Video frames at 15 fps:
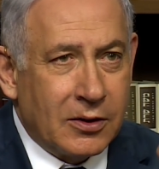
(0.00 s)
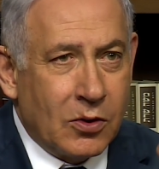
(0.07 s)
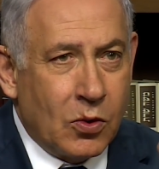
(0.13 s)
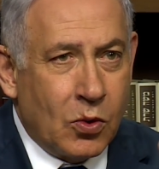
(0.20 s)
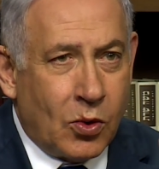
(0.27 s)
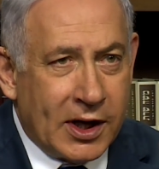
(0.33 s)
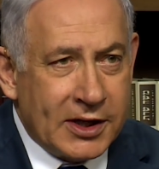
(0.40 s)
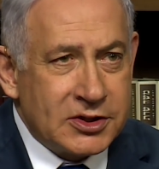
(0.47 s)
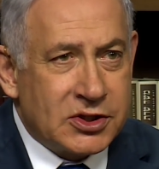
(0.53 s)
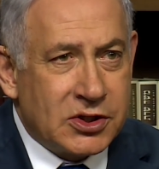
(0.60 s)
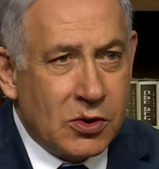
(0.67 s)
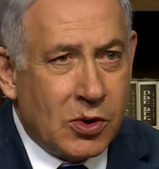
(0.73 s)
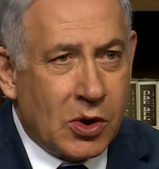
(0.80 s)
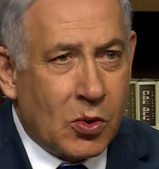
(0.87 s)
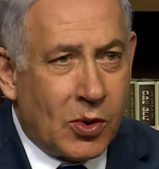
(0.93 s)
once
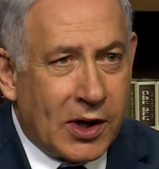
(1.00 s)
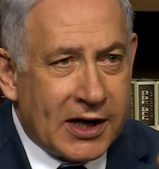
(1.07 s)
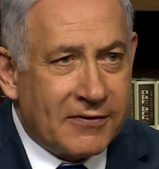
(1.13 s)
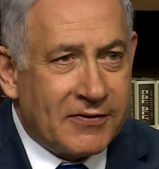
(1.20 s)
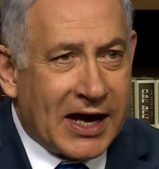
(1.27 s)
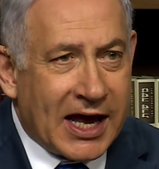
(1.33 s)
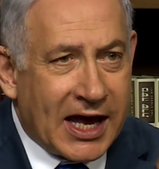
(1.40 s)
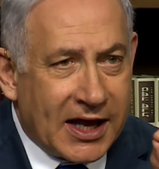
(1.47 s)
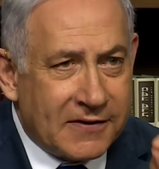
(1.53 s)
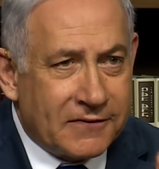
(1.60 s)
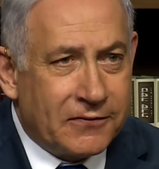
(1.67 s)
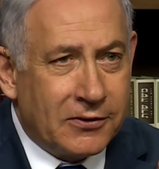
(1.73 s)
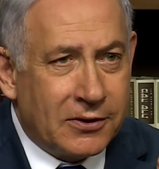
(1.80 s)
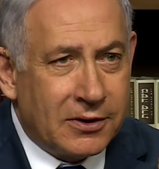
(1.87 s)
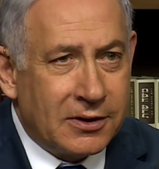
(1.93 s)
you were one of a
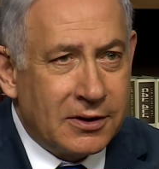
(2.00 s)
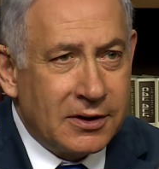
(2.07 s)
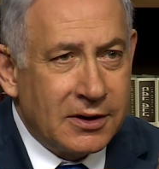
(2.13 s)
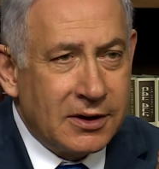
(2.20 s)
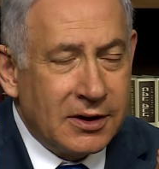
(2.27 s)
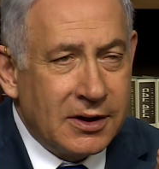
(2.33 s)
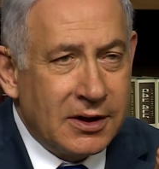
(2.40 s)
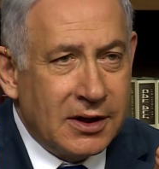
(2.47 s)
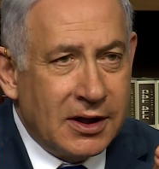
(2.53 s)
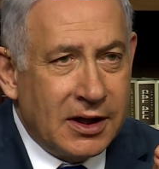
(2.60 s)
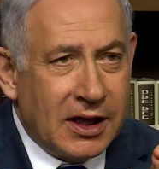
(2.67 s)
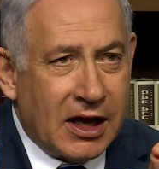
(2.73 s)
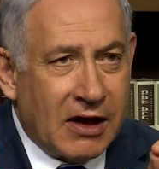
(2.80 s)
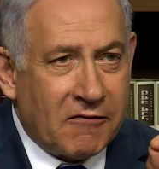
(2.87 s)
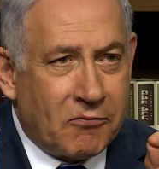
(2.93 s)
handful
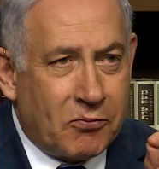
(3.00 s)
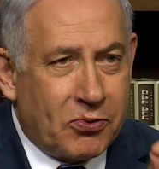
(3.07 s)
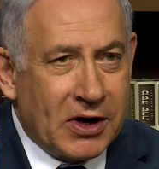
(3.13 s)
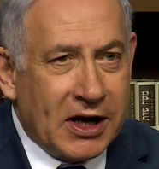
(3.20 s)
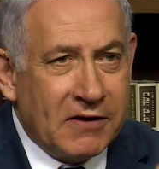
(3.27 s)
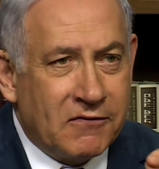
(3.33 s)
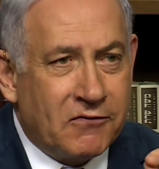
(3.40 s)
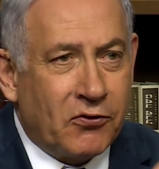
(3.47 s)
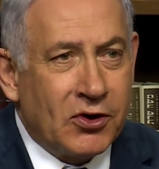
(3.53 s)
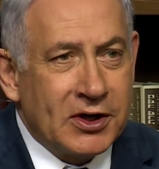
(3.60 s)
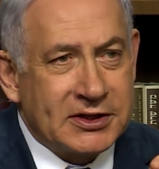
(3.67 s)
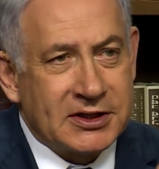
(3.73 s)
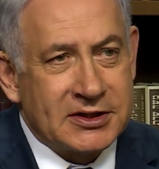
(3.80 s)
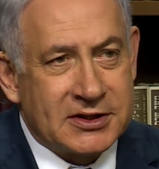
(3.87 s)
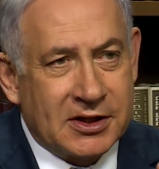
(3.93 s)
of brave
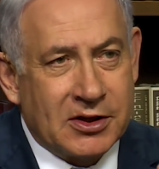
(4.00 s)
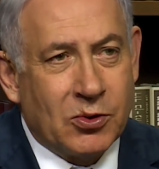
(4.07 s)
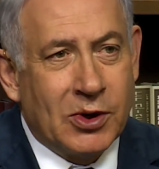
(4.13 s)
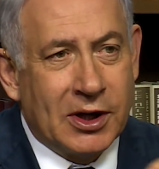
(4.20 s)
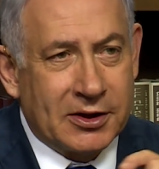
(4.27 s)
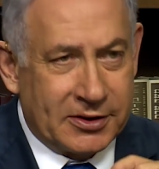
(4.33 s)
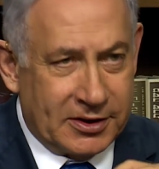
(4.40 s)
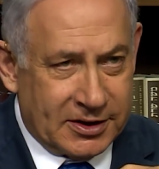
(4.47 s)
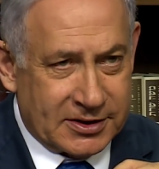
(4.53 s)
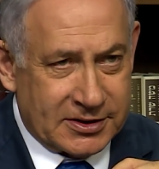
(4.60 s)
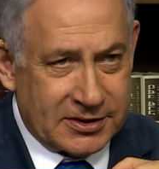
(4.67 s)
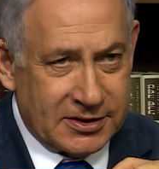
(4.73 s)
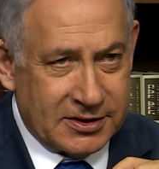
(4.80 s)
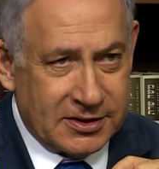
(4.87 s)
voices in the wilderness.